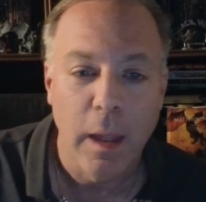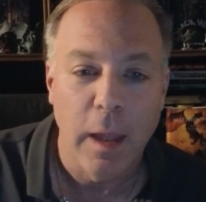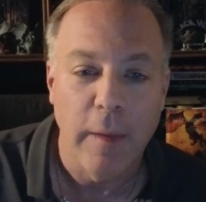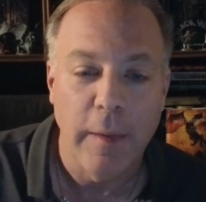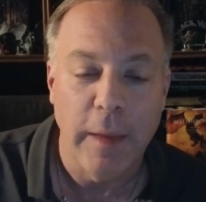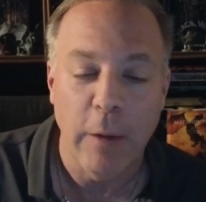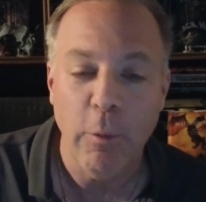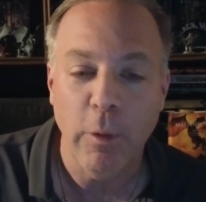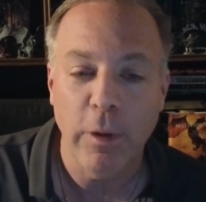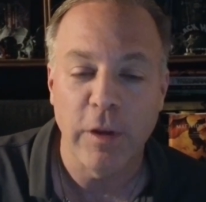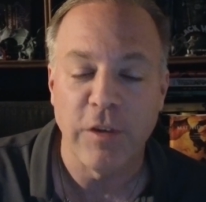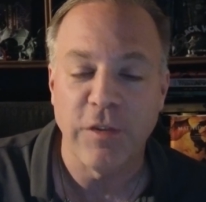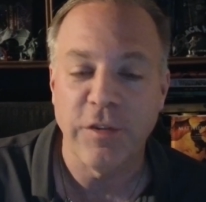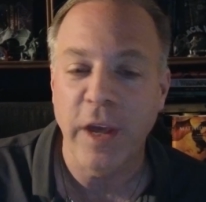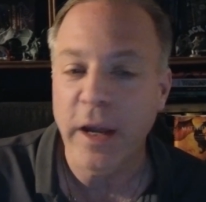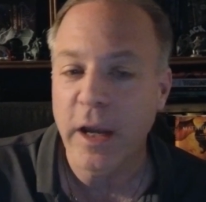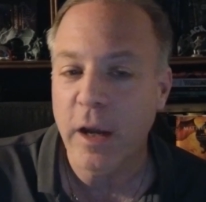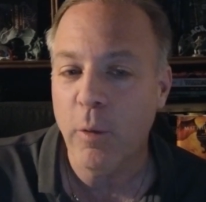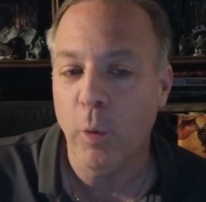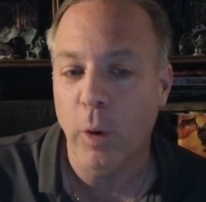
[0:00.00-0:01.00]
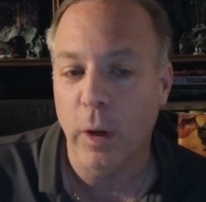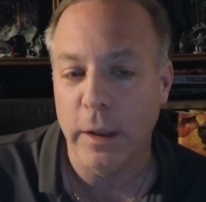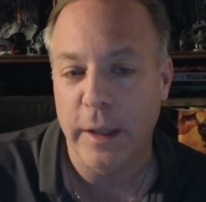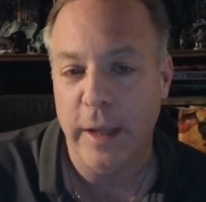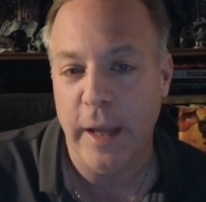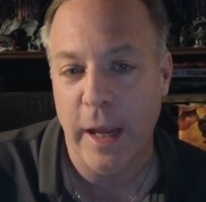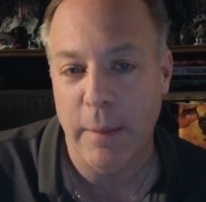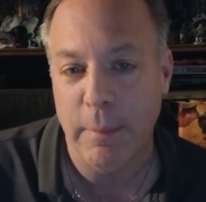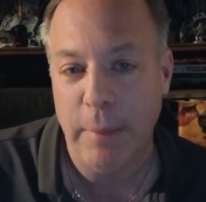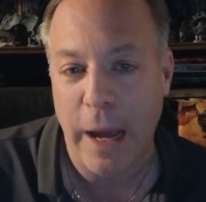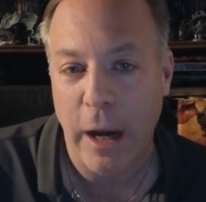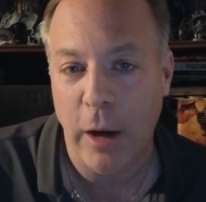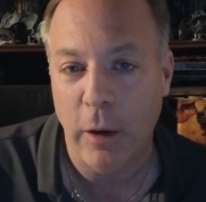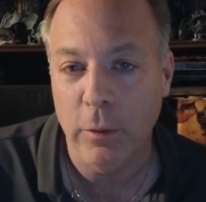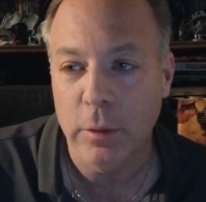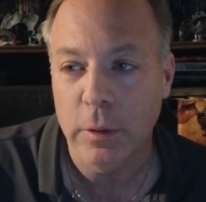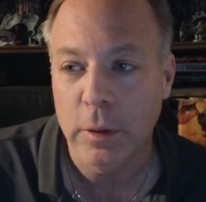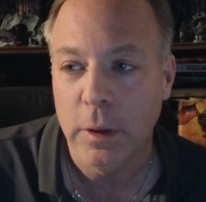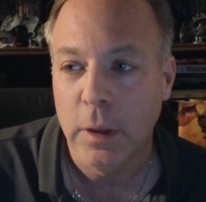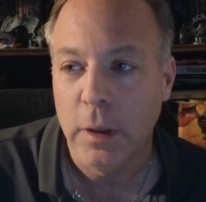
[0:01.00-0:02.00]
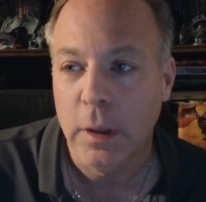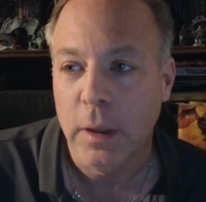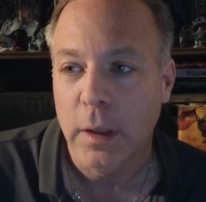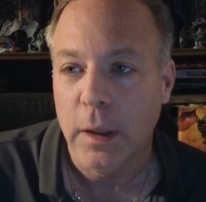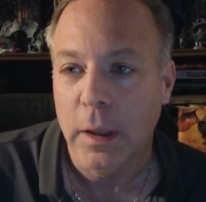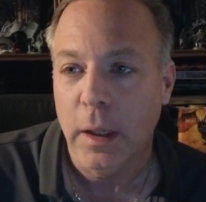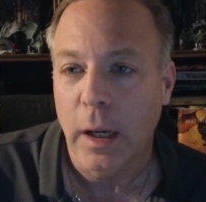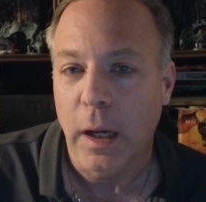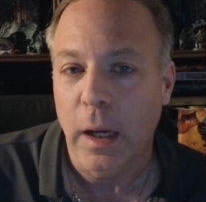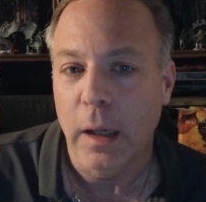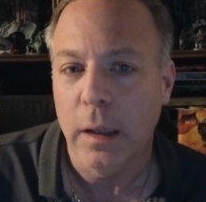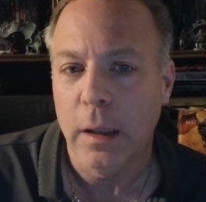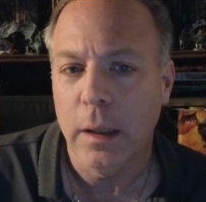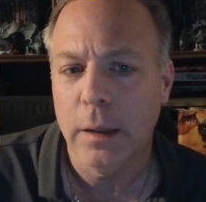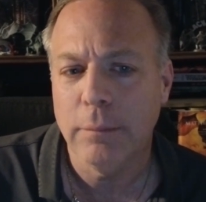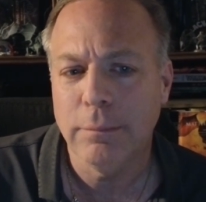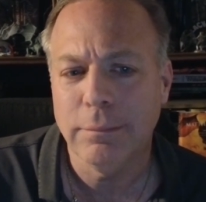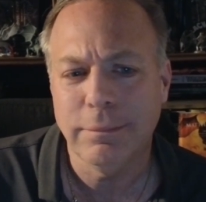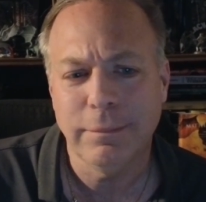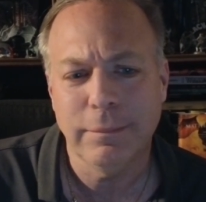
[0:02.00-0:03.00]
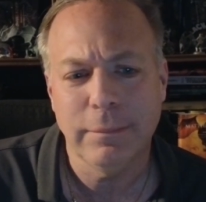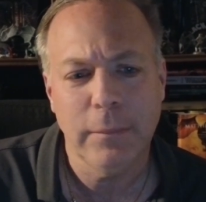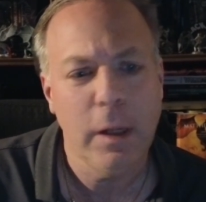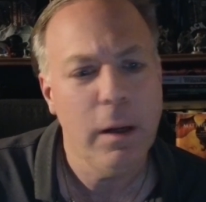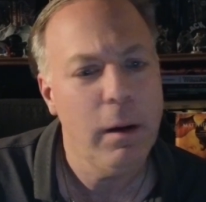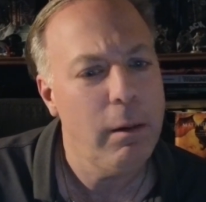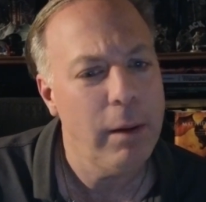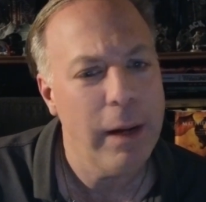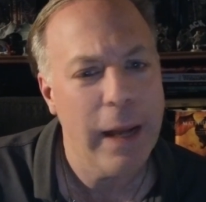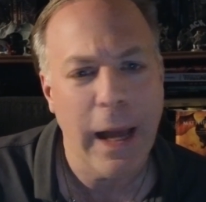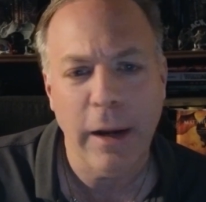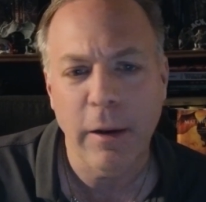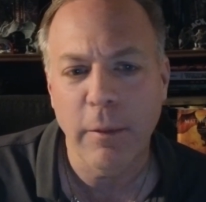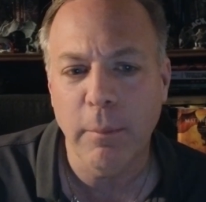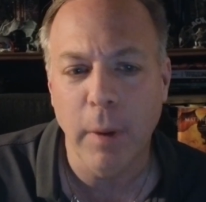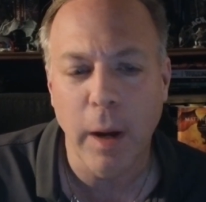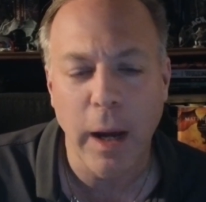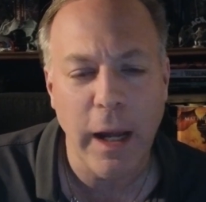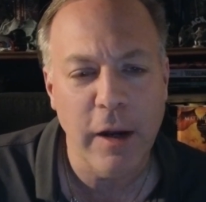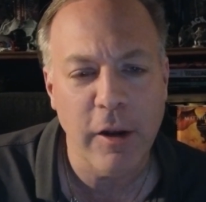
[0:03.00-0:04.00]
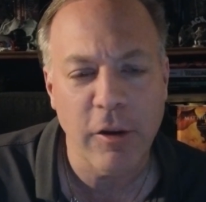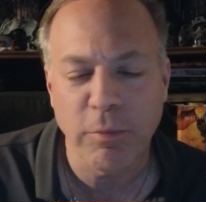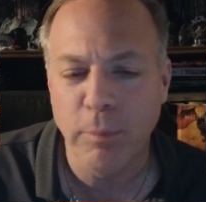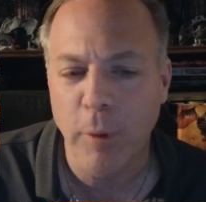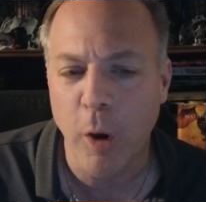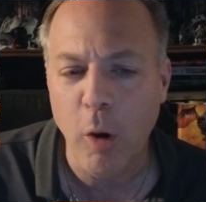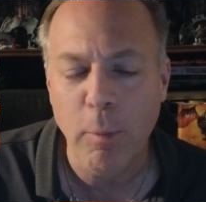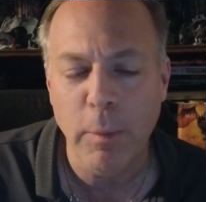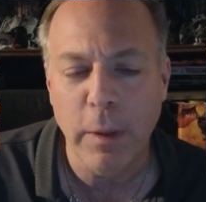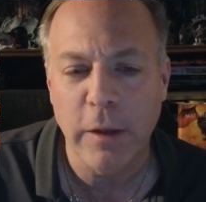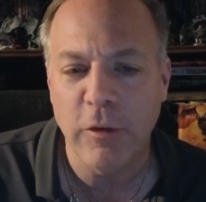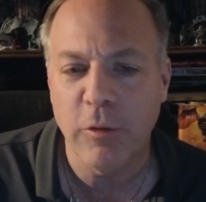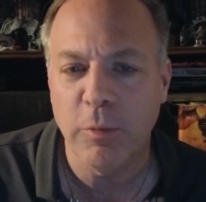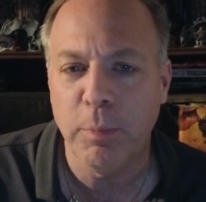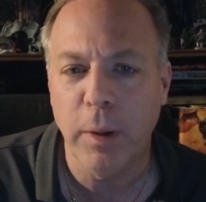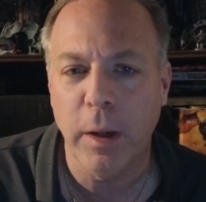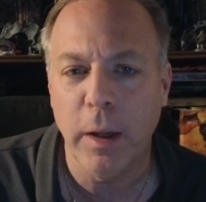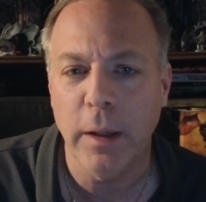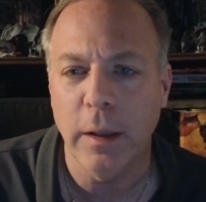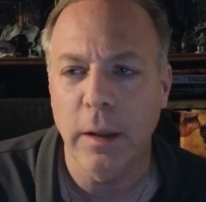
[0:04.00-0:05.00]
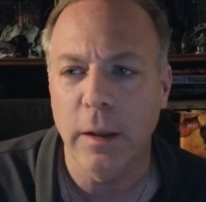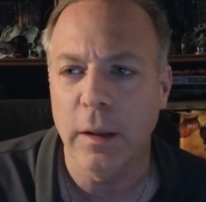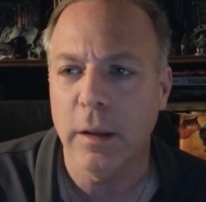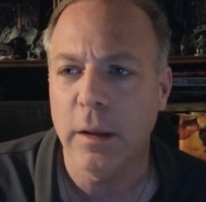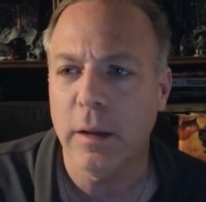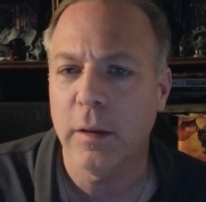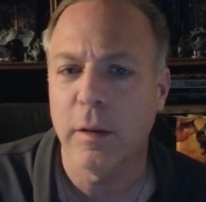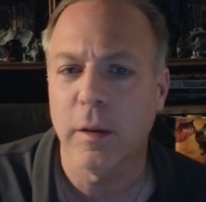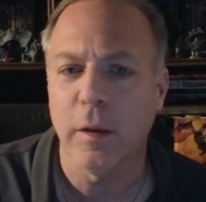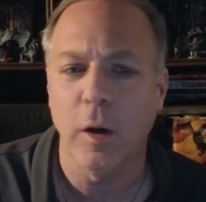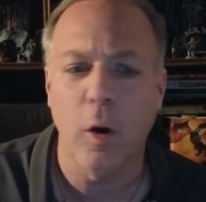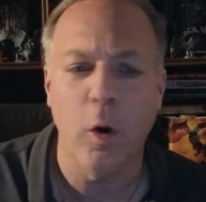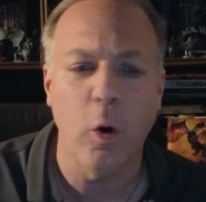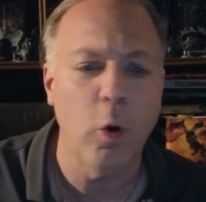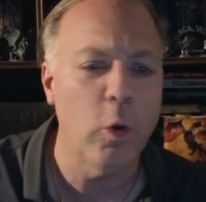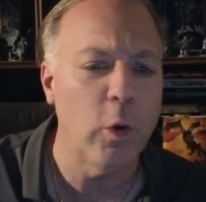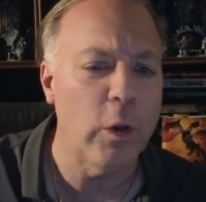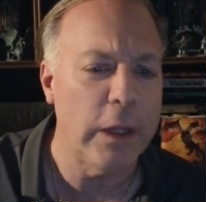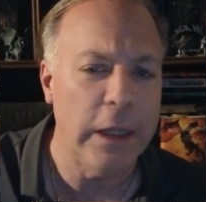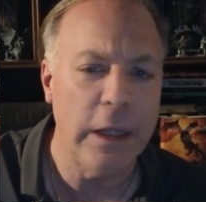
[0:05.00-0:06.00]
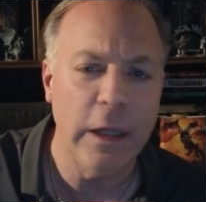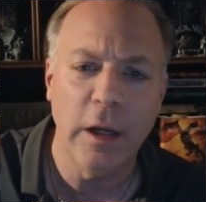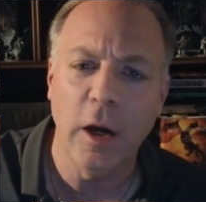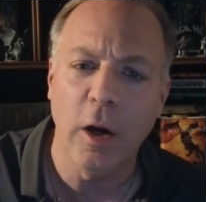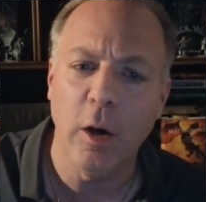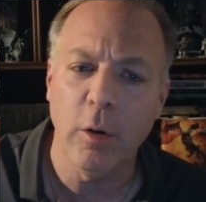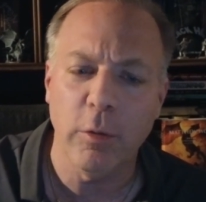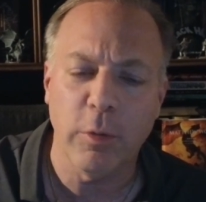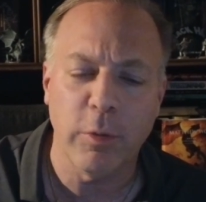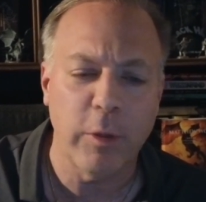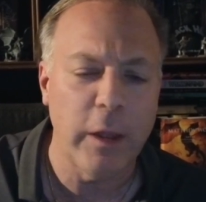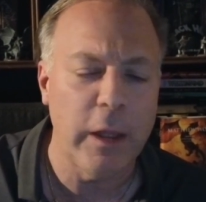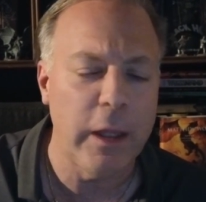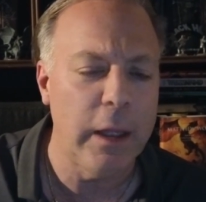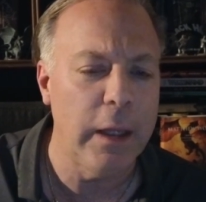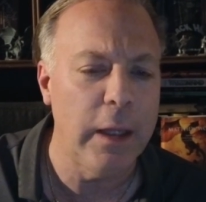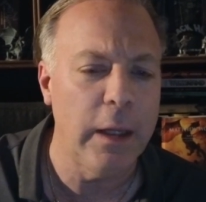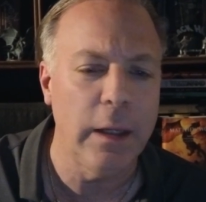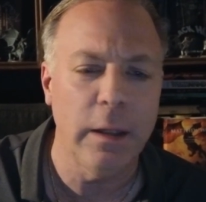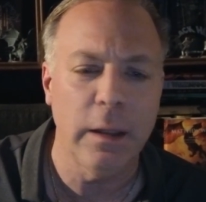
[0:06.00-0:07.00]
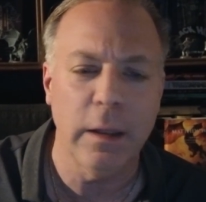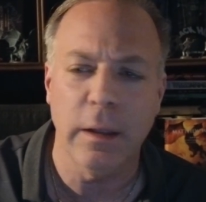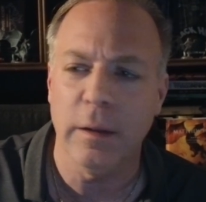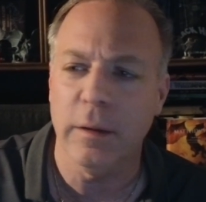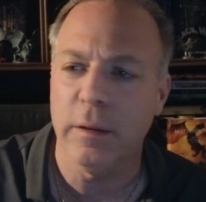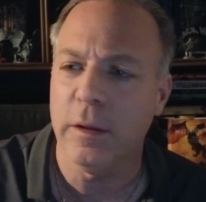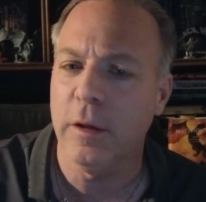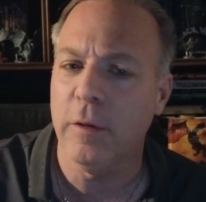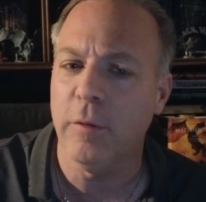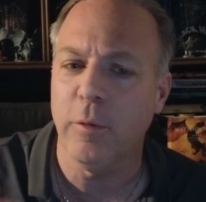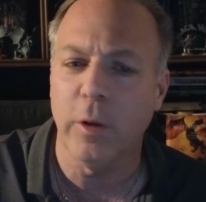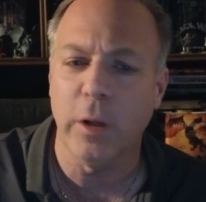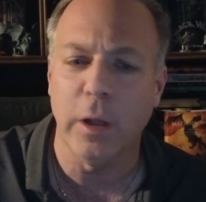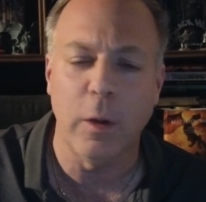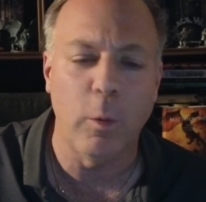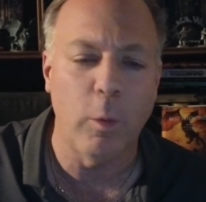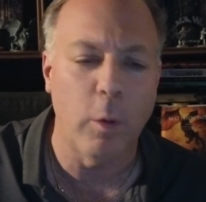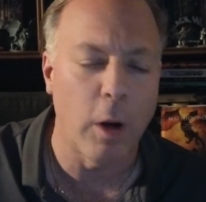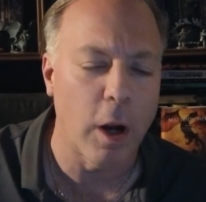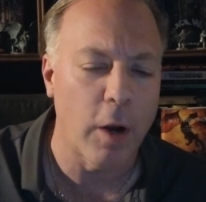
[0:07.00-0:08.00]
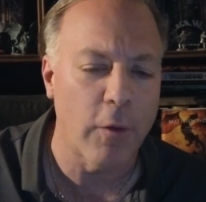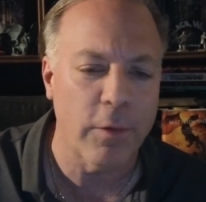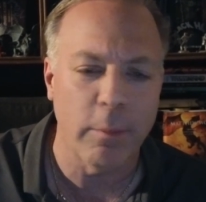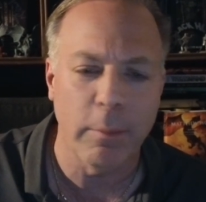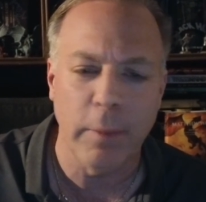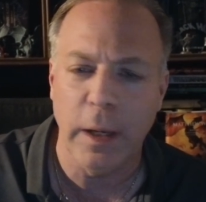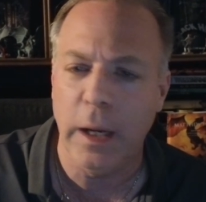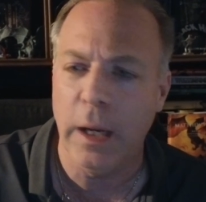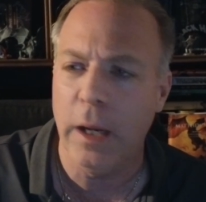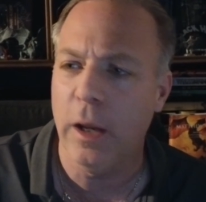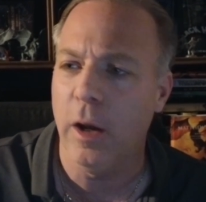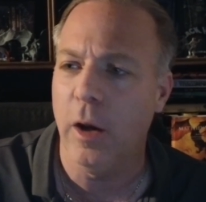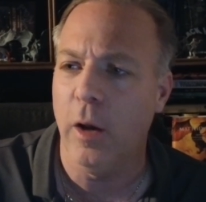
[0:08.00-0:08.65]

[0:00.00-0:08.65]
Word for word: And then when the second one came out, um, you know, it had it had its moments, but the whole ego thing didn't really work for me.